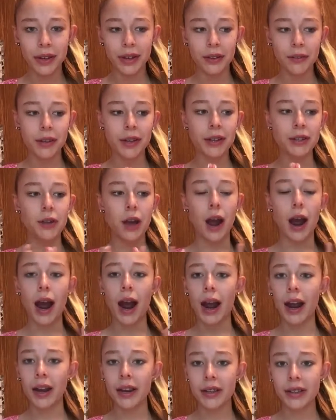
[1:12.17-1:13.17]
anyways,
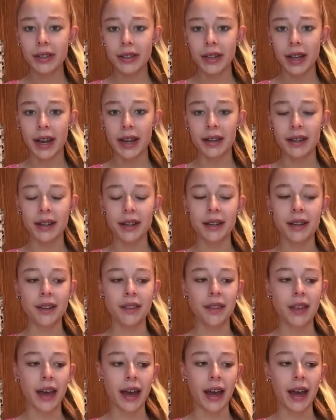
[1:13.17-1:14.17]
I decided
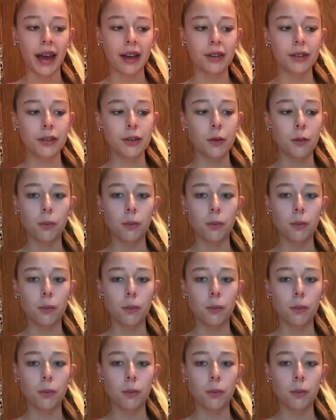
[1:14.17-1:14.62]
that